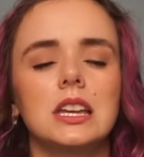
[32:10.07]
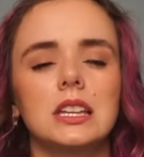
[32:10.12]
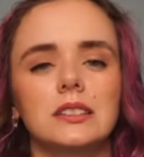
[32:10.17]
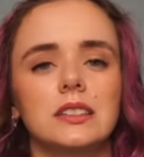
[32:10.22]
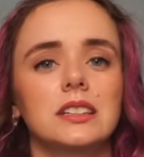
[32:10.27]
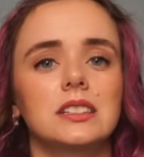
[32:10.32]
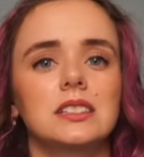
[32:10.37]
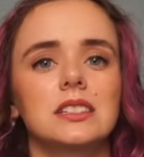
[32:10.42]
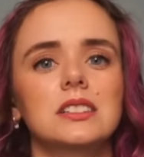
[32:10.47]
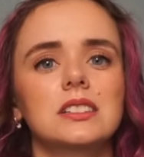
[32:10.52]

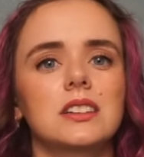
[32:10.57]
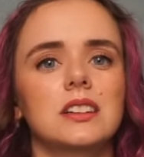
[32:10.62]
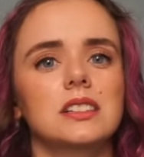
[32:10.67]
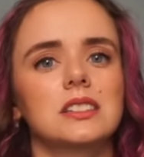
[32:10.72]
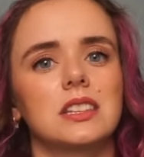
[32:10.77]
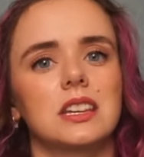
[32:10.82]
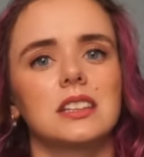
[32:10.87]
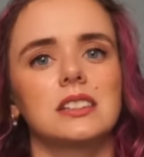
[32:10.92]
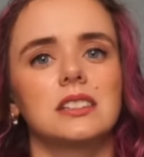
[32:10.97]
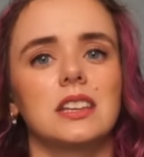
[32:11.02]
Let's discuss
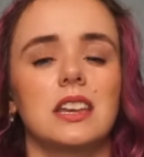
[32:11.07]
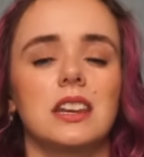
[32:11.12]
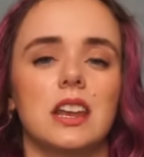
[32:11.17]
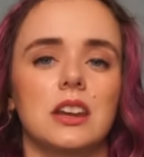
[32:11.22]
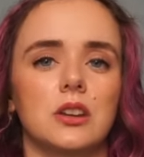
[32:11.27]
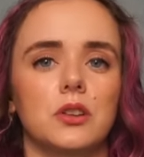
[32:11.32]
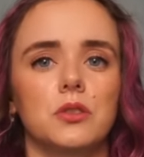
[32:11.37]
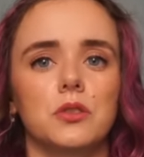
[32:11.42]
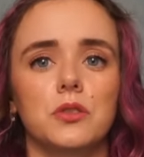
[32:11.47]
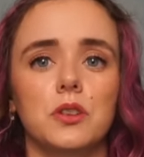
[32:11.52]
this and
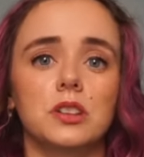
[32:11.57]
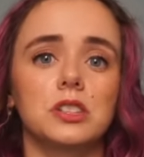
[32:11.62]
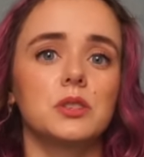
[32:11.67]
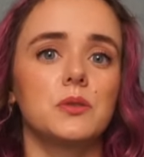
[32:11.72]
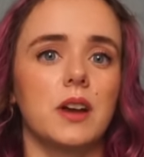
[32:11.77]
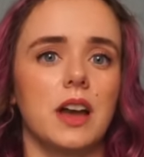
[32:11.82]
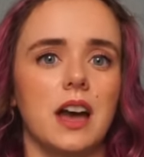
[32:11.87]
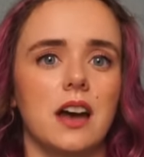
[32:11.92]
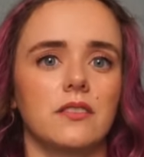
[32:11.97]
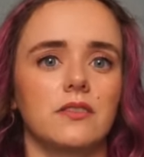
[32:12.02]
any other thoughts you
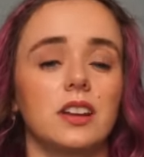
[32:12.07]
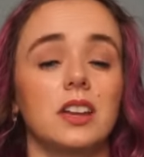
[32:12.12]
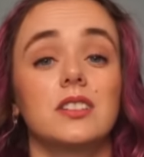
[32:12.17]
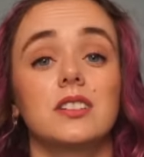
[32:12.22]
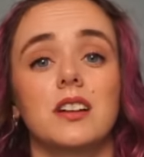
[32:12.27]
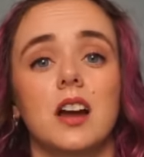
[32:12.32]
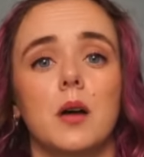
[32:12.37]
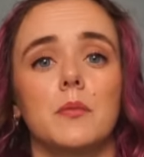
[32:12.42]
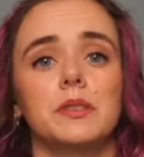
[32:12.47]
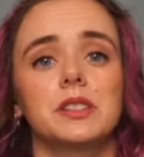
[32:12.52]
have in the
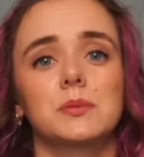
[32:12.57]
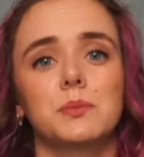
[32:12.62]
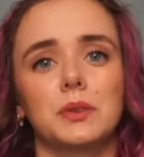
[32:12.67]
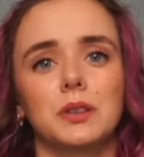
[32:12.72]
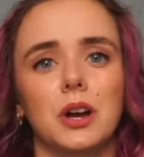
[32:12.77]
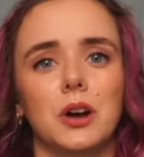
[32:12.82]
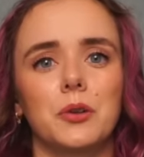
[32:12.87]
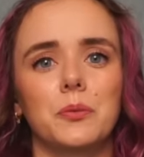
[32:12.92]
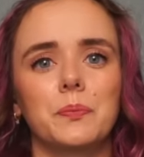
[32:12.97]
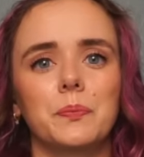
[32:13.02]
comments
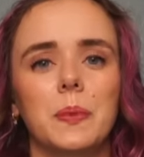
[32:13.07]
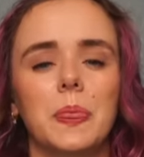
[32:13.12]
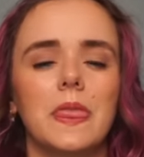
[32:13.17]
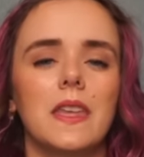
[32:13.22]
below.